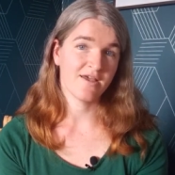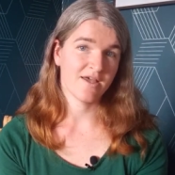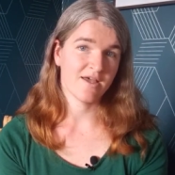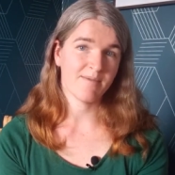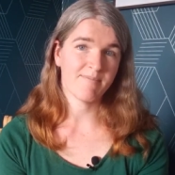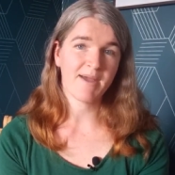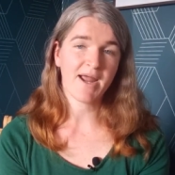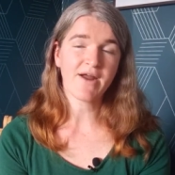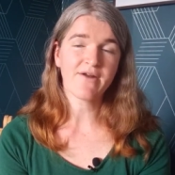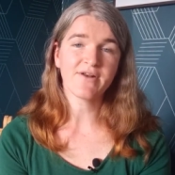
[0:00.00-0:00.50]

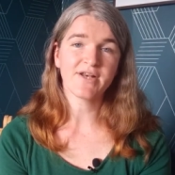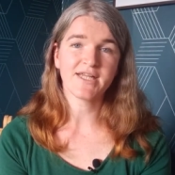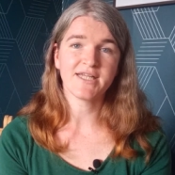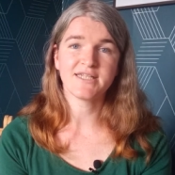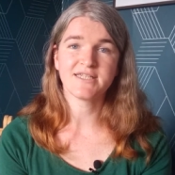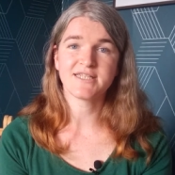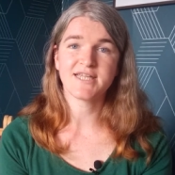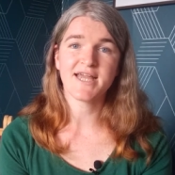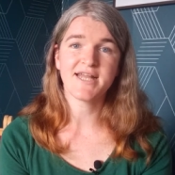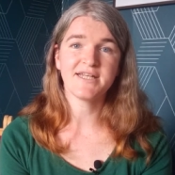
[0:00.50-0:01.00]
apparently
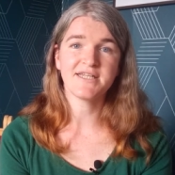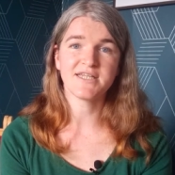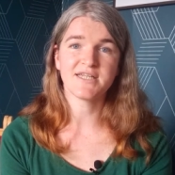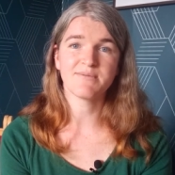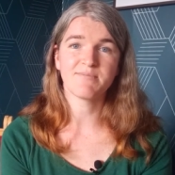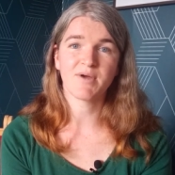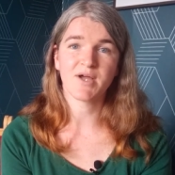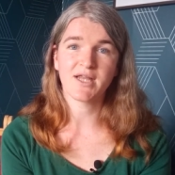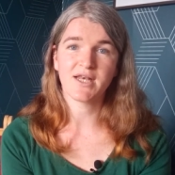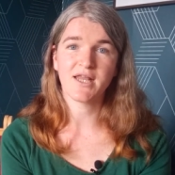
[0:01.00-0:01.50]

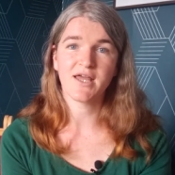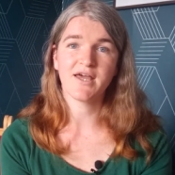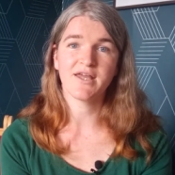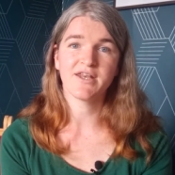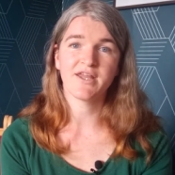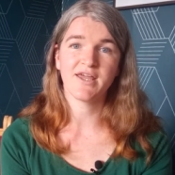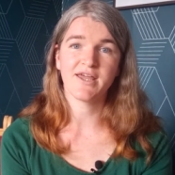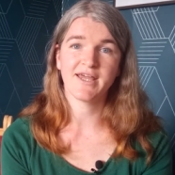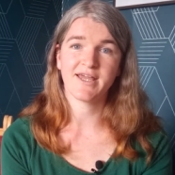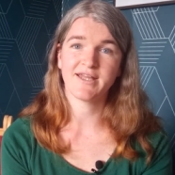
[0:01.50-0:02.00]
intended by
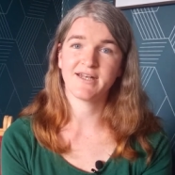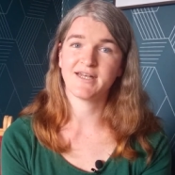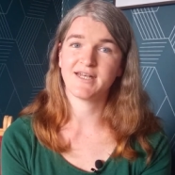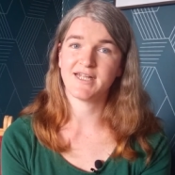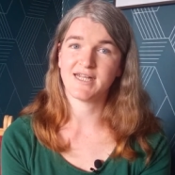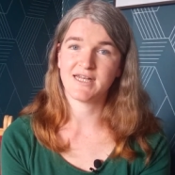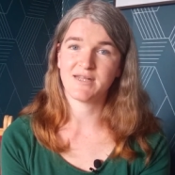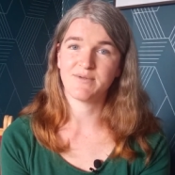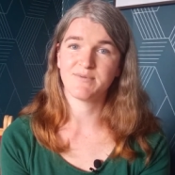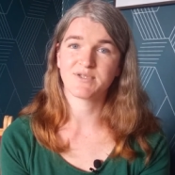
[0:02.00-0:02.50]
Lana and
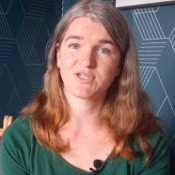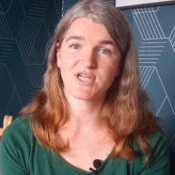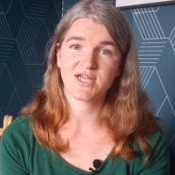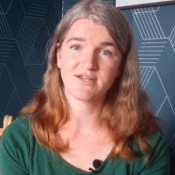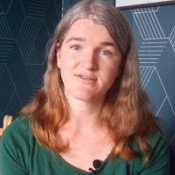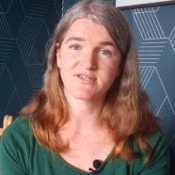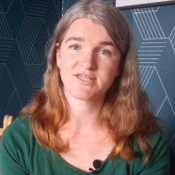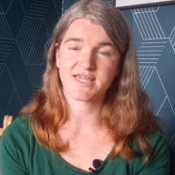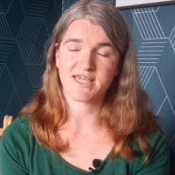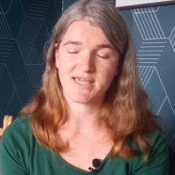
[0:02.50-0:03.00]
Lilly
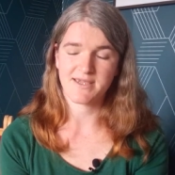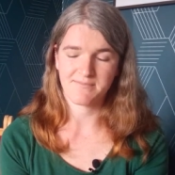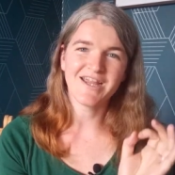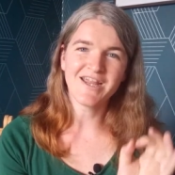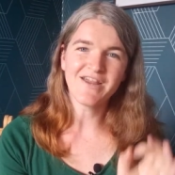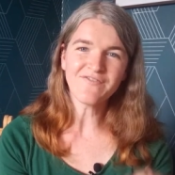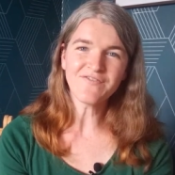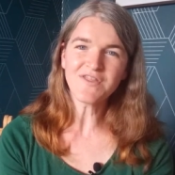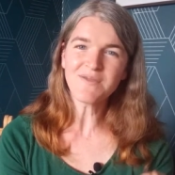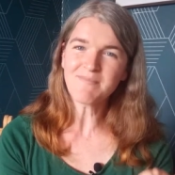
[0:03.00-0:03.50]
Wachowski.
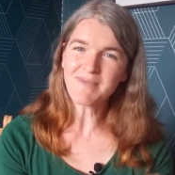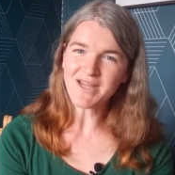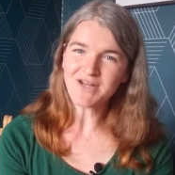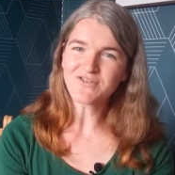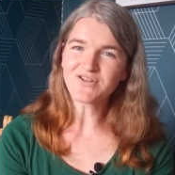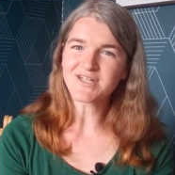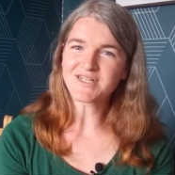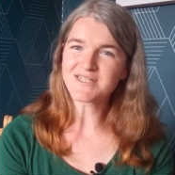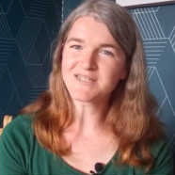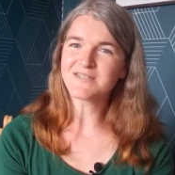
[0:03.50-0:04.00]
If the
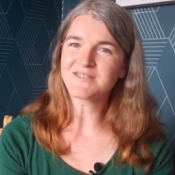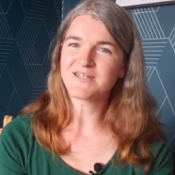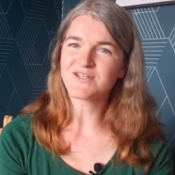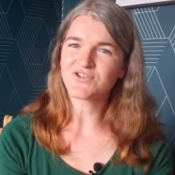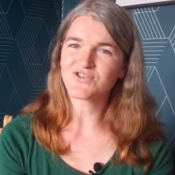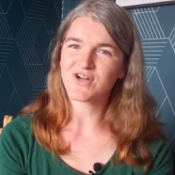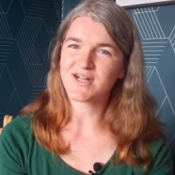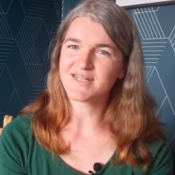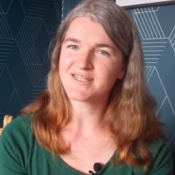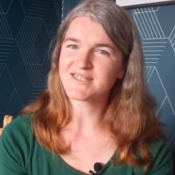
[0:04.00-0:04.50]
Matrix is a
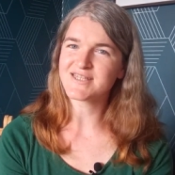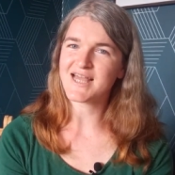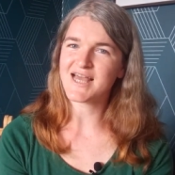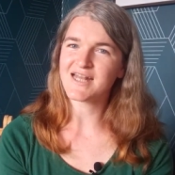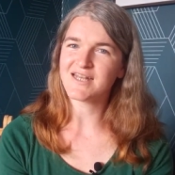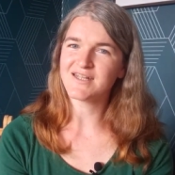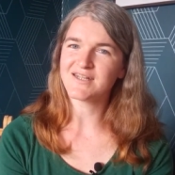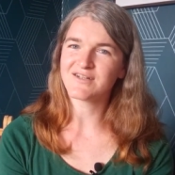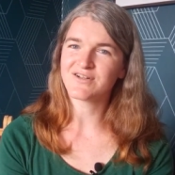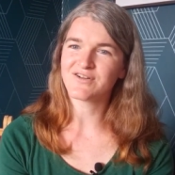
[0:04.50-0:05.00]
trans
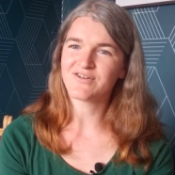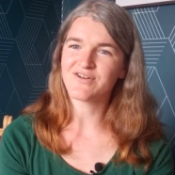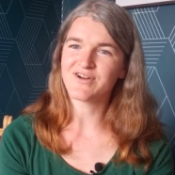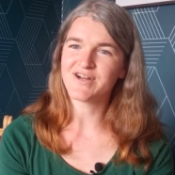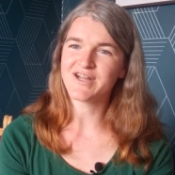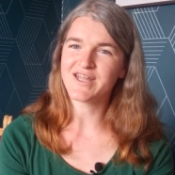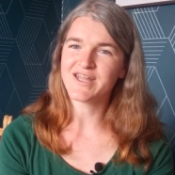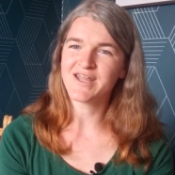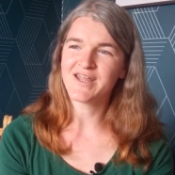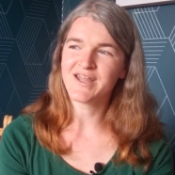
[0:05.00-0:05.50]

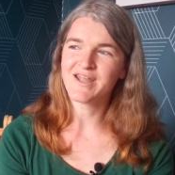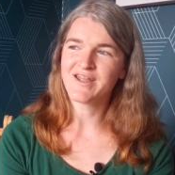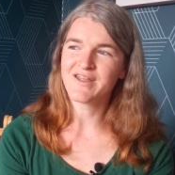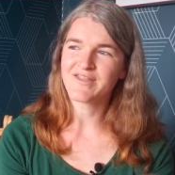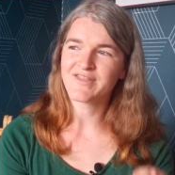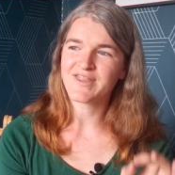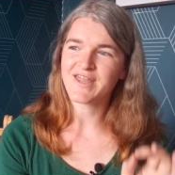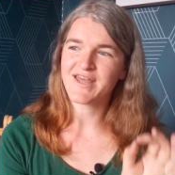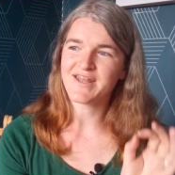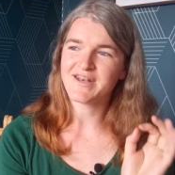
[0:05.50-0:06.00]
allegory,
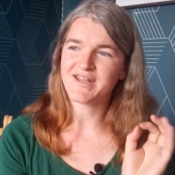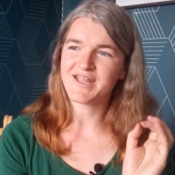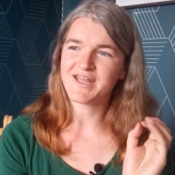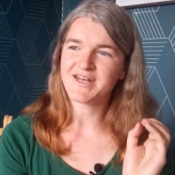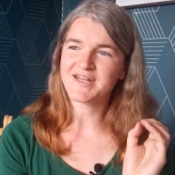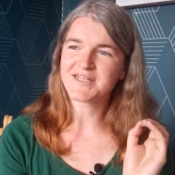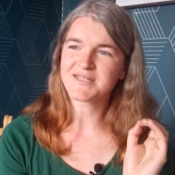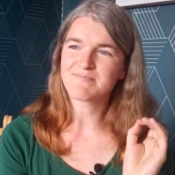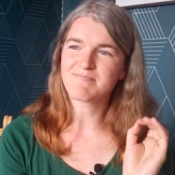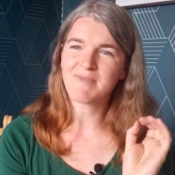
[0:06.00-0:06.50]
then
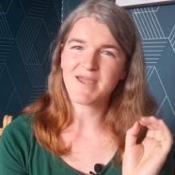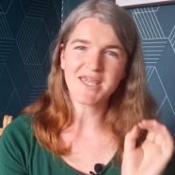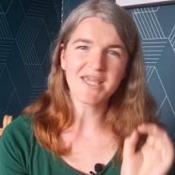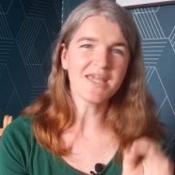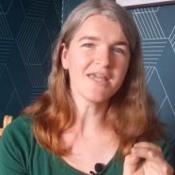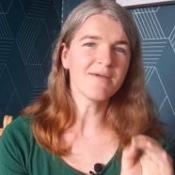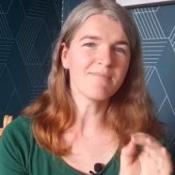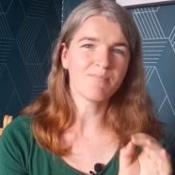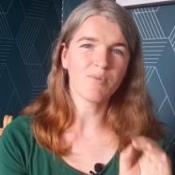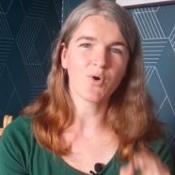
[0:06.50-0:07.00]
it is
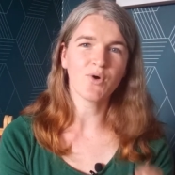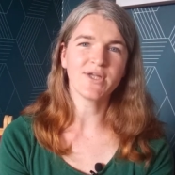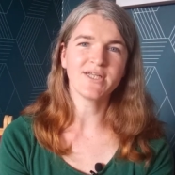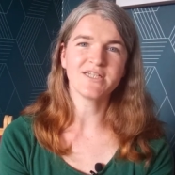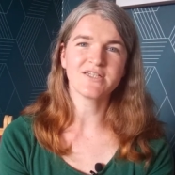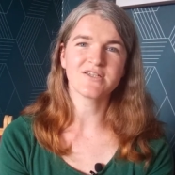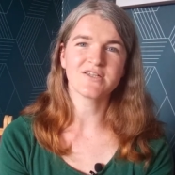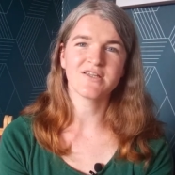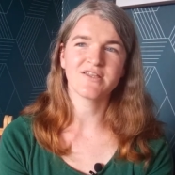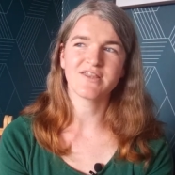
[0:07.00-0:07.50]
making a
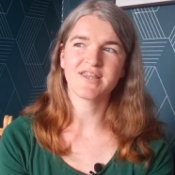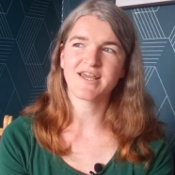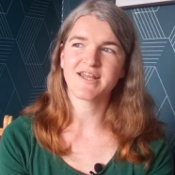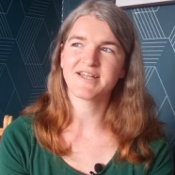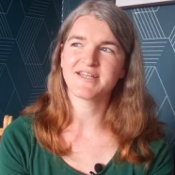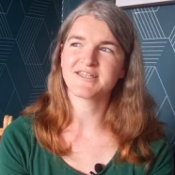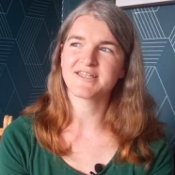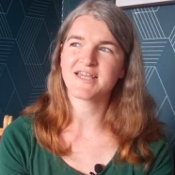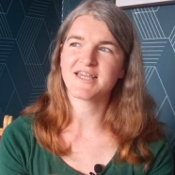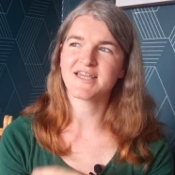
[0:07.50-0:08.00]
point
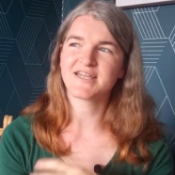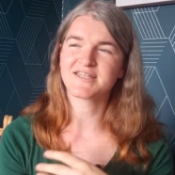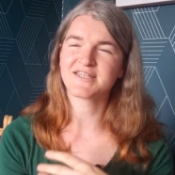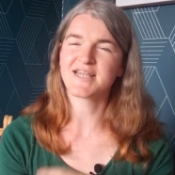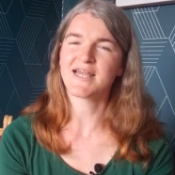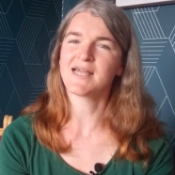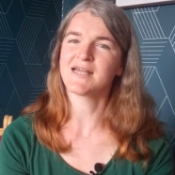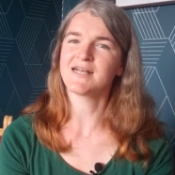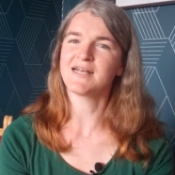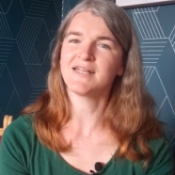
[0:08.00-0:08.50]
that is
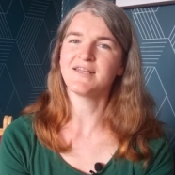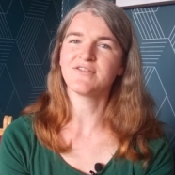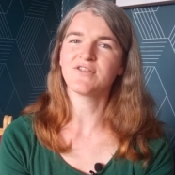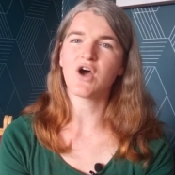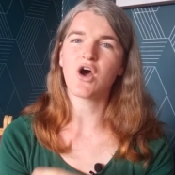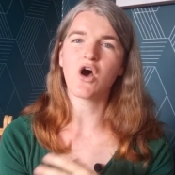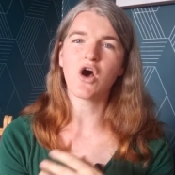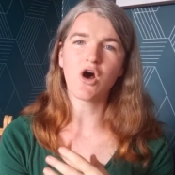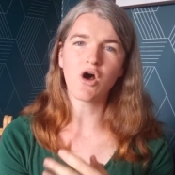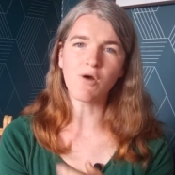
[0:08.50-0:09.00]
exactly
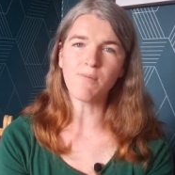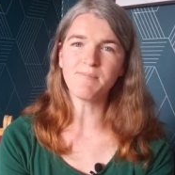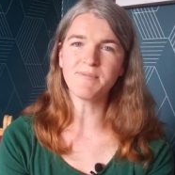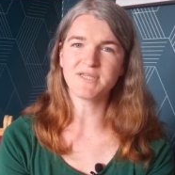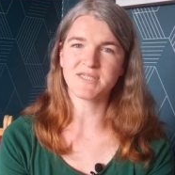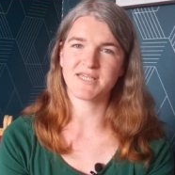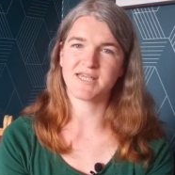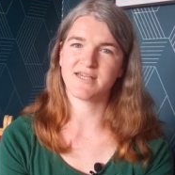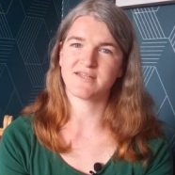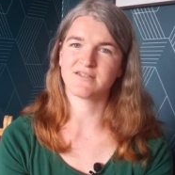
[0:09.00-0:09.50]
the
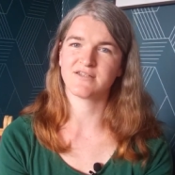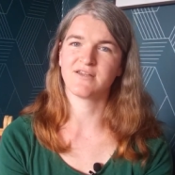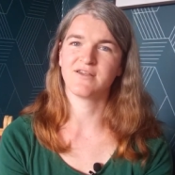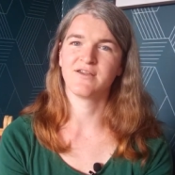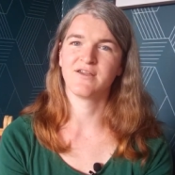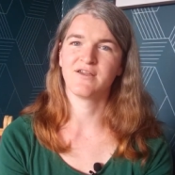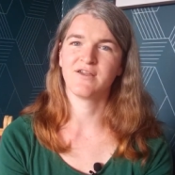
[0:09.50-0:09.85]
opposite